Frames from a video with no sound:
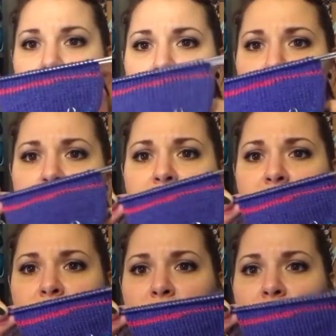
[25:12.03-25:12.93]
So this is
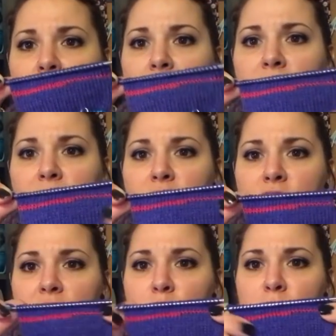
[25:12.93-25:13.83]
the color yarn that she
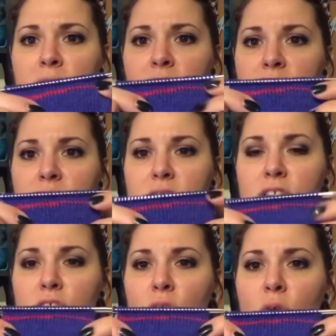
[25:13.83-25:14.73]
had picked. It's a
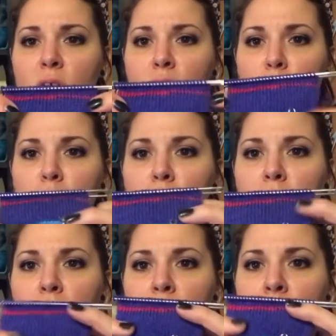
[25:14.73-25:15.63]
toe up
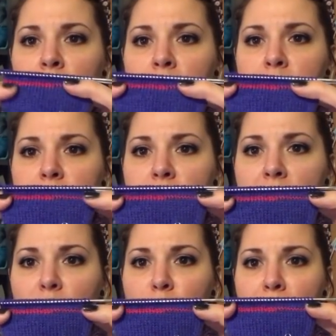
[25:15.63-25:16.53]

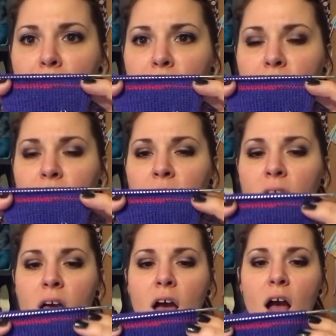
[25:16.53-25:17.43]
sock pattern.
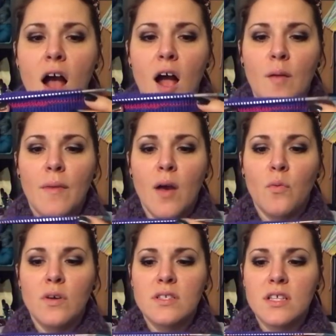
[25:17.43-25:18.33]
I
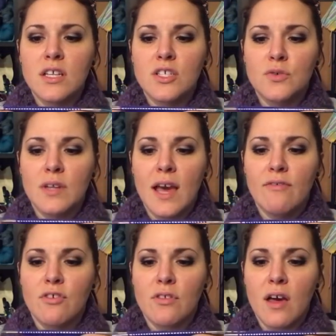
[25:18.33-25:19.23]
was going to do an
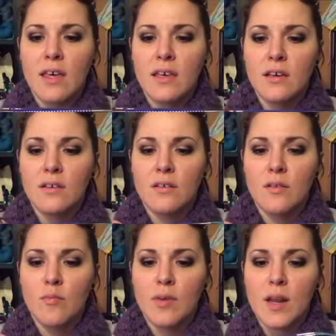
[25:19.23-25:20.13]
afterthought heel,
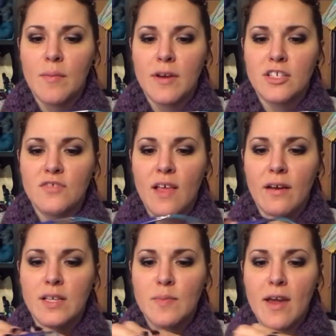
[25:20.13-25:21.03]
but I might just follow
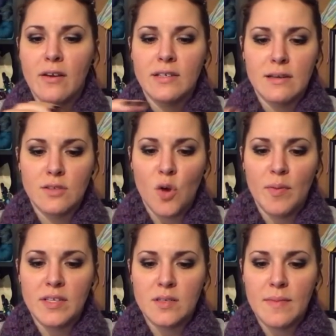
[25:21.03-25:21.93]
his pattern because I was
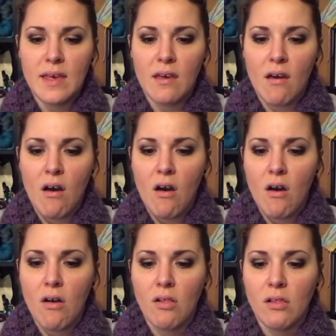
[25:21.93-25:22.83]
hoping to make it
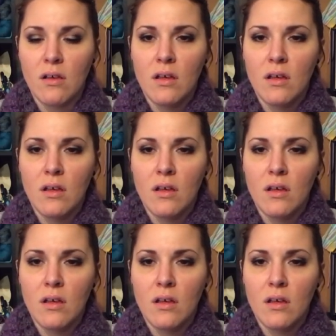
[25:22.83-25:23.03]
all